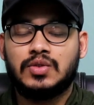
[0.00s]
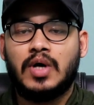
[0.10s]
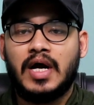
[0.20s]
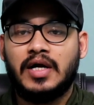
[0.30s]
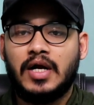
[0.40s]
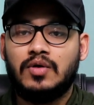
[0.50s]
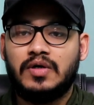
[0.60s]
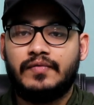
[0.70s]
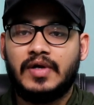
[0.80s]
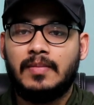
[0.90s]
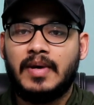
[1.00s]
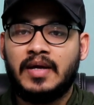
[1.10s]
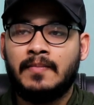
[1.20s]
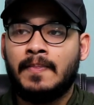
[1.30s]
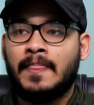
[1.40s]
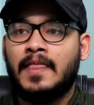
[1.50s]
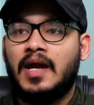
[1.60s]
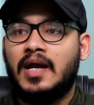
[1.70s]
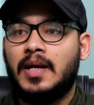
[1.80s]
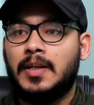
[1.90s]
So I try to give feedback,
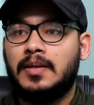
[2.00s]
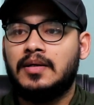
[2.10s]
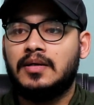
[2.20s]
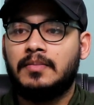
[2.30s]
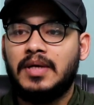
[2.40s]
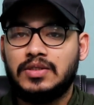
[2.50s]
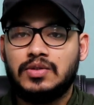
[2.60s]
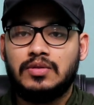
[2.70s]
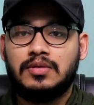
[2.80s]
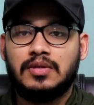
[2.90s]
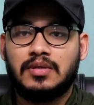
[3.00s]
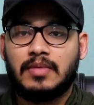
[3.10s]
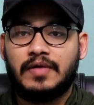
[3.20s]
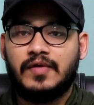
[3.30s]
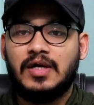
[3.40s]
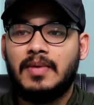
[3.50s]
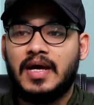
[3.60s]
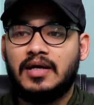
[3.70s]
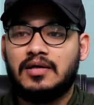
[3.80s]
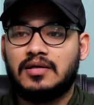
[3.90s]
and based on my
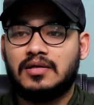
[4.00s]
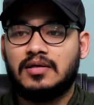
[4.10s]
feedback,